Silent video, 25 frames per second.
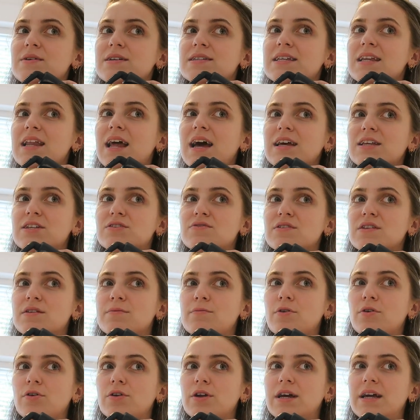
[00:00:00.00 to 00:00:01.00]
It's lighter in the
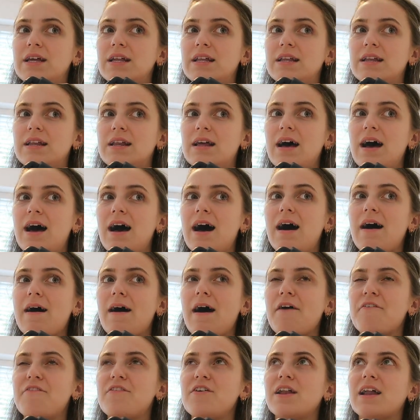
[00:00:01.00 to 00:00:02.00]
morning.
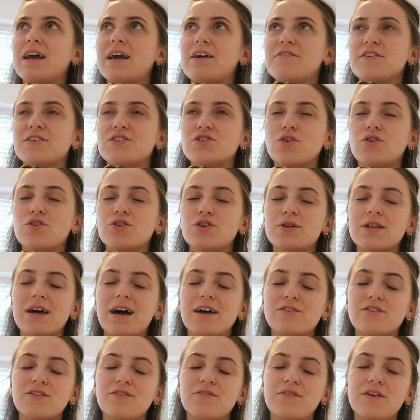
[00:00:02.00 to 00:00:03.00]
I feel like if I don't do
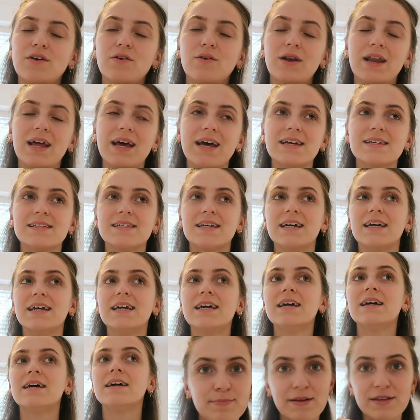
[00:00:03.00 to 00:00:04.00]
that, I just feel
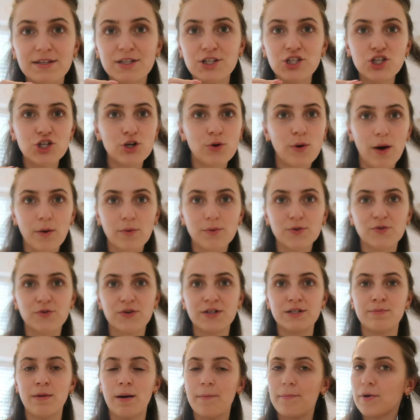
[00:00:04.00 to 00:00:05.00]
lazy. Spending 2 hours
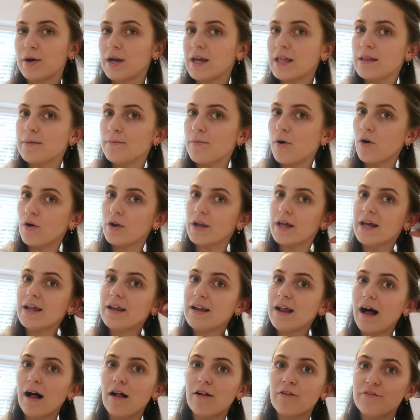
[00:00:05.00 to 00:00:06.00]
reading my book in the
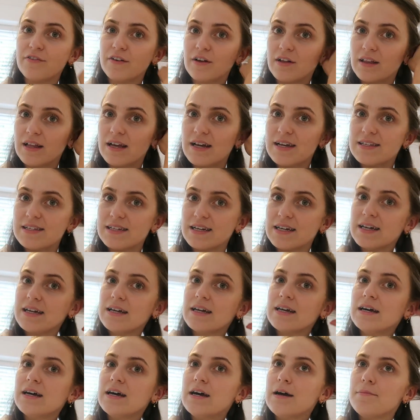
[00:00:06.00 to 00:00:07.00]
morning, I'll feel
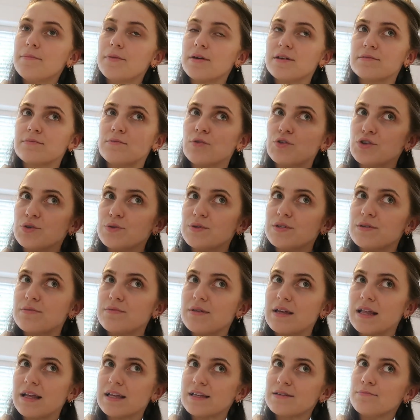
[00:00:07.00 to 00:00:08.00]
lazy because I'm not doing
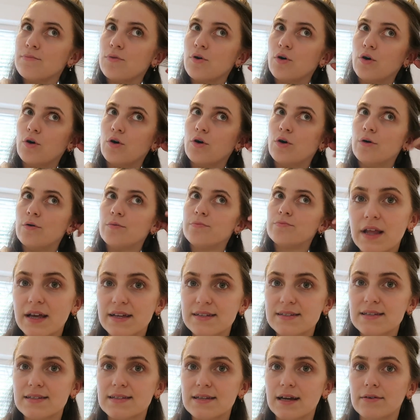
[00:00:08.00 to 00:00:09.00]
something that's more
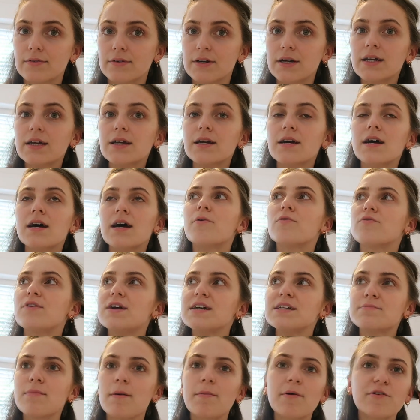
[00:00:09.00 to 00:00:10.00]
necessary. But
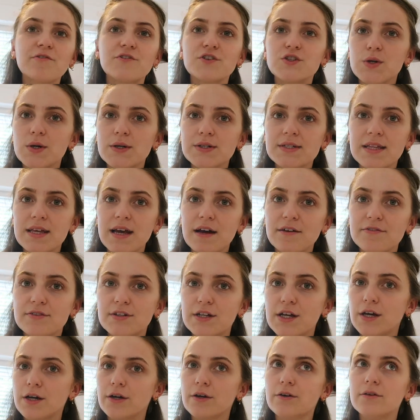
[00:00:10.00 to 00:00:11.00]
reading my book for 2 hours in the
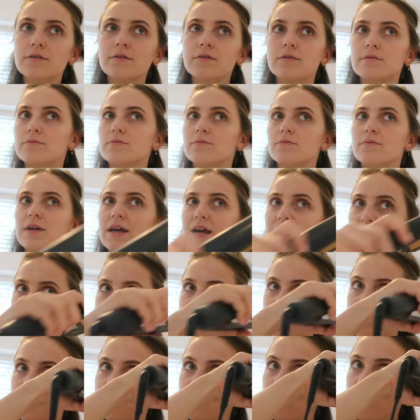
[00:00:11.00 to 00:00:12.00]
afternoon,
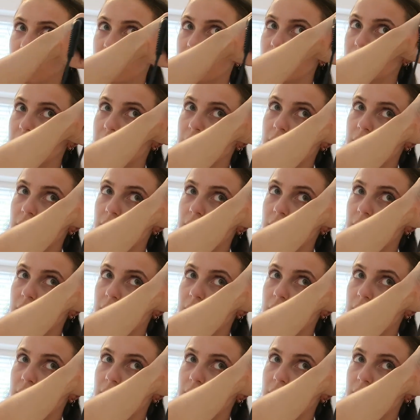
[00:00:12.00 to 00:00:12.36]
it's different.